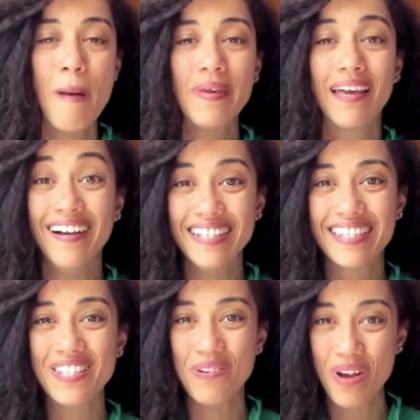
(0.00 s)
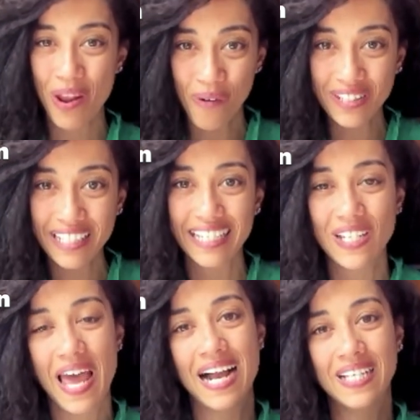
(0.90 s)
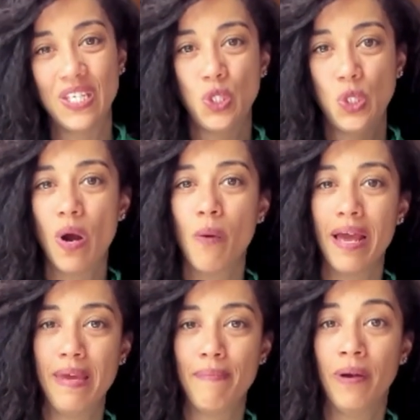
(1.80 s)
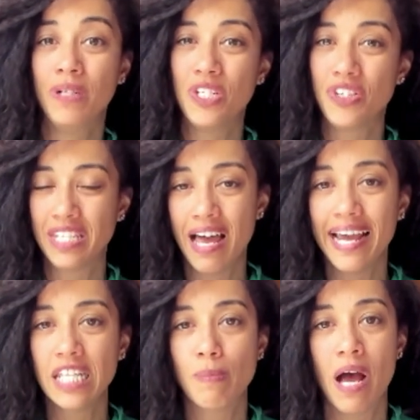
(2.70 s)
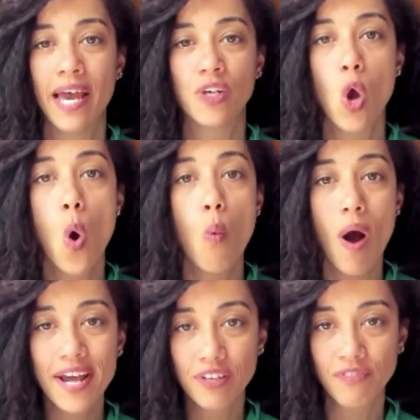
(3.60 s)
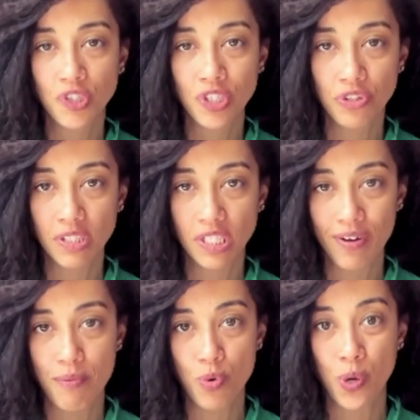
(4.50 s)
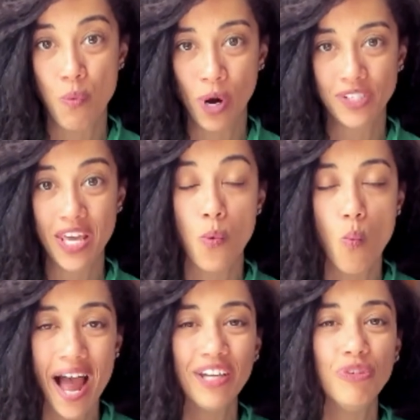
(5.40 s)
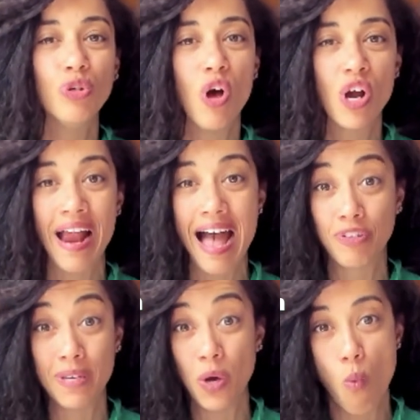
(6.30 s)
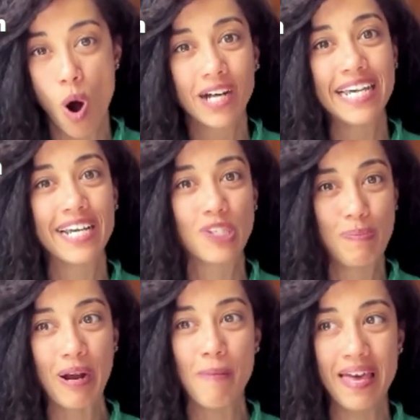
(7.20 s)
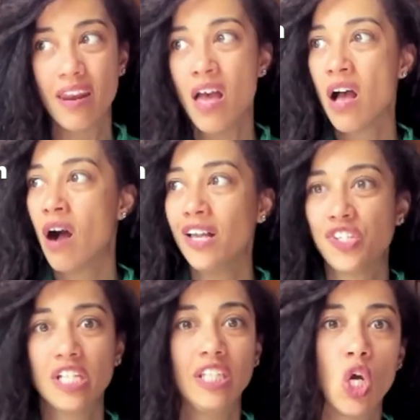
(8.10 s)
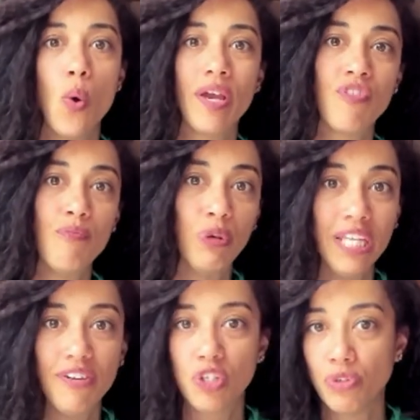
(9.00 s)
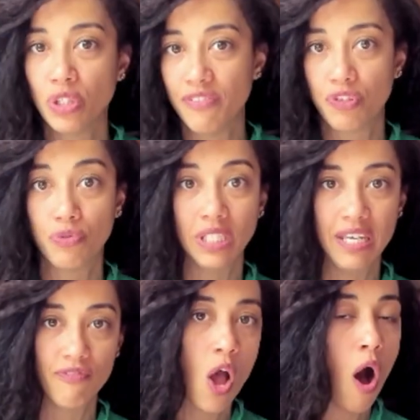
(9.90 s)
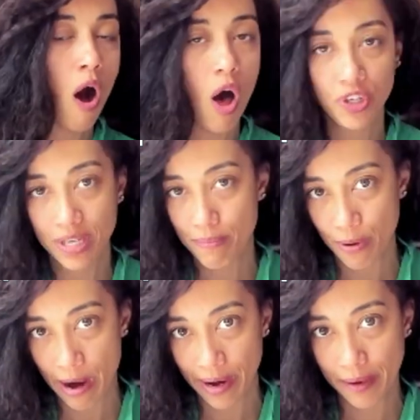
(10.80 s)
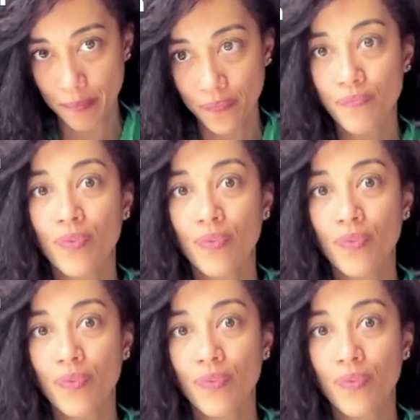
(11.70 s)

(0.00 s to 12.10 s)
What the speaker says: because you not only get access to our white paper, which is the science behind why the Fierce Gentleness framework works and why you no longer have to be a walking experiment, constantly going from relief to relief to relief, all temporary,